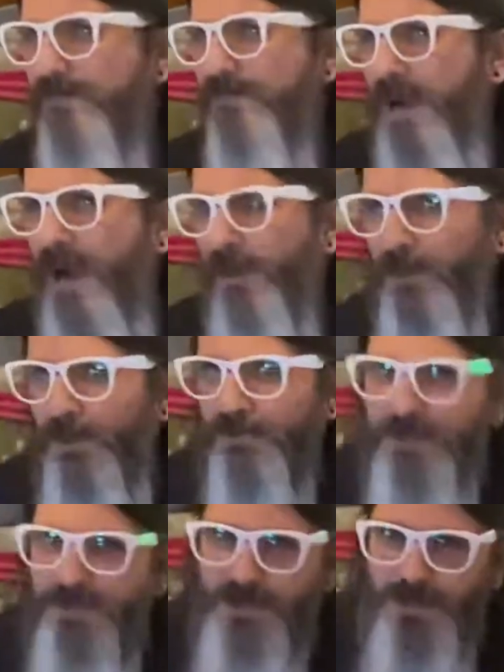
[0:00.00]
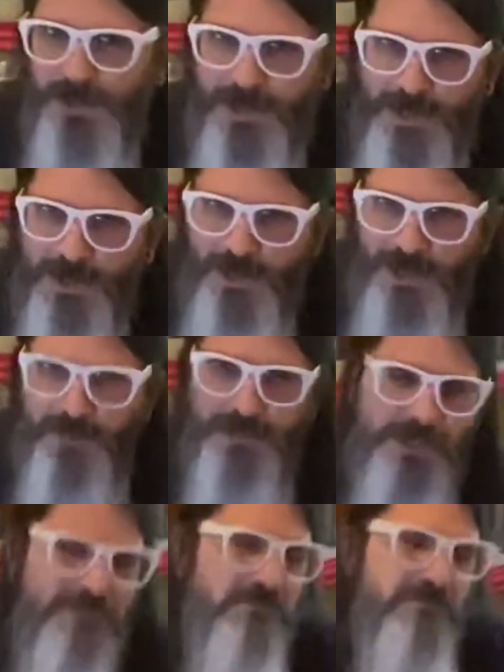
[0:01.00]
I don't know if there's a story there or not,
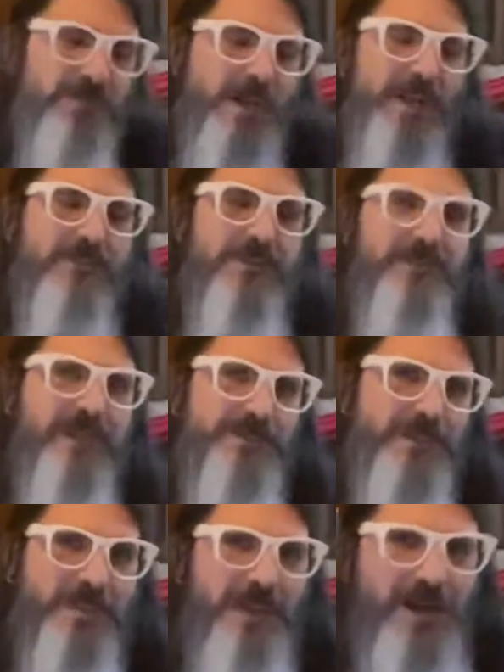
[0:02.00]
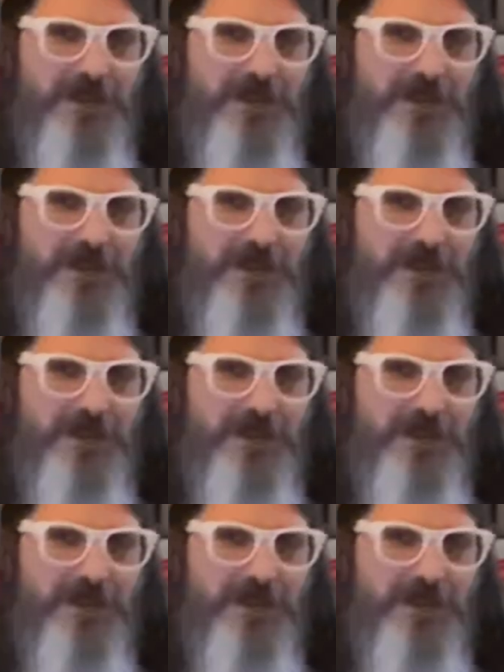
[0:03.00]
but whatever, doesn't really matter.